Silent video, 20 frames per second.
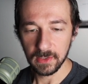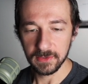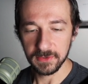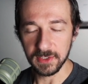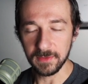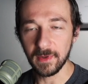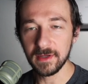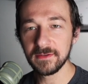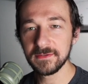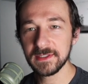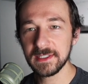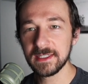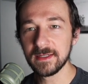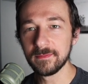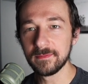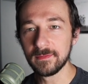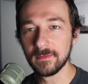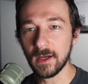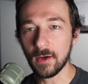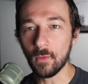So you might have seen
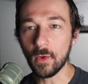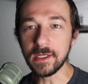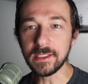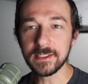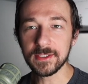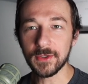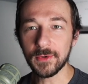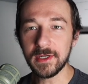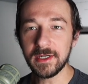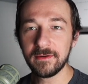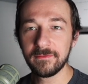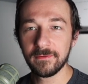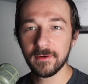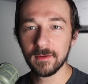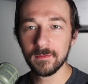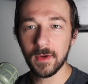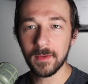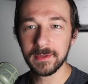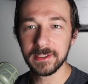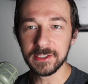a, a, white screen for
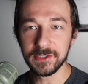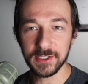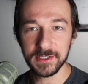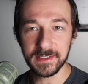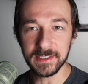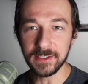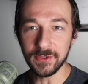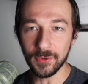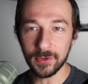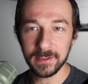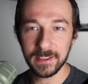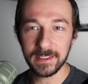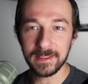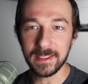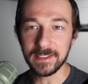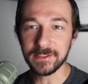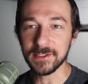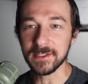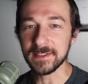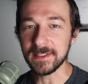a moment, just ignore that,
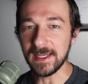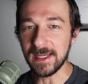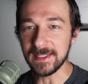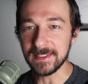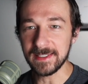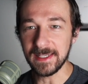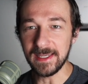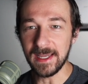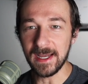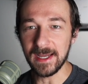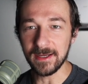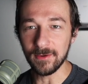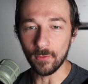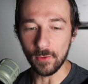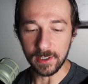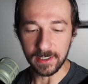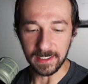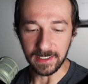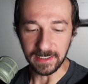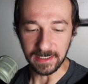that's just SAI
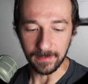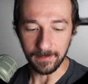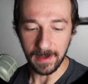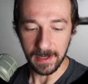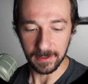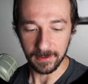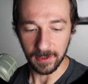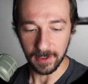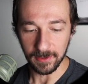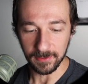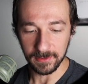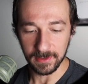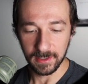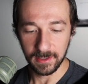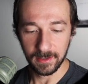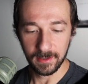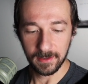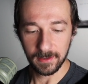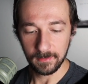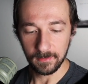working in the background.
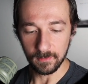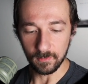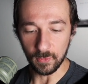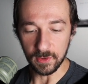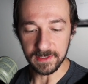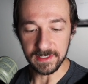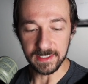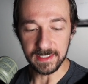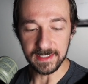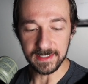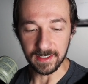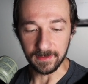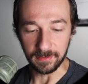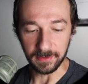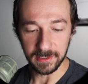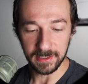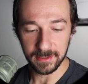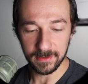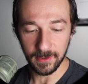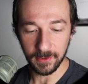Once it is
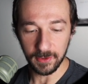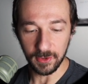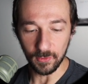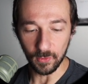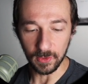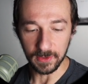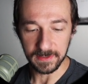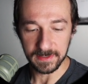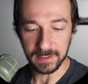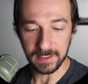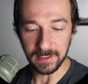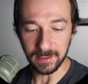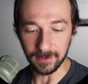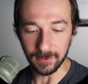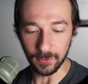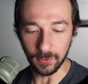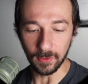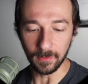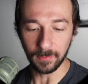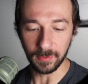completed though, you will see
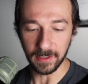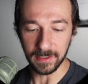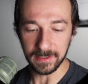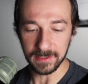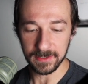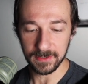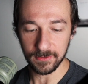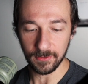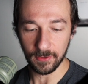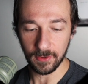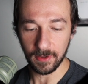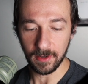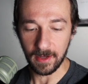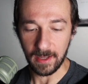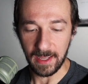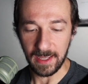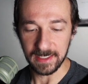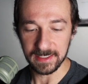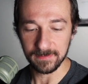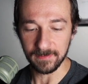Google Play Store
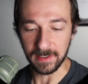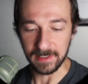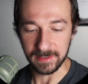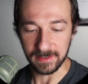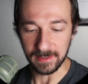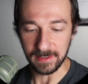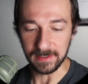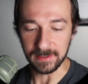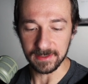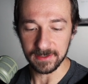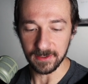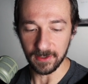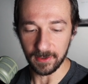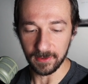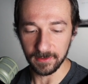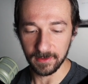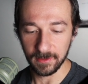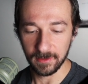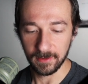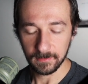has been
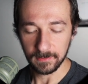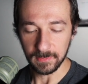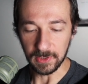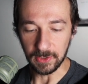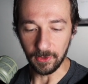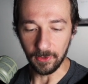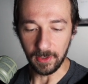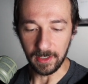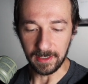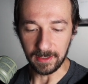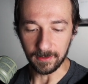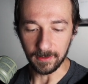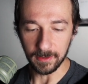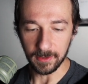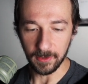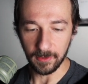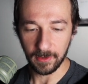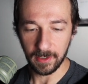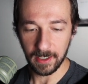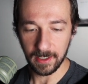installed. You can go ahead and
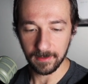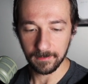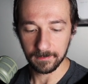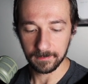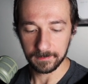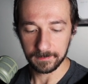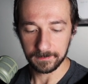click OK.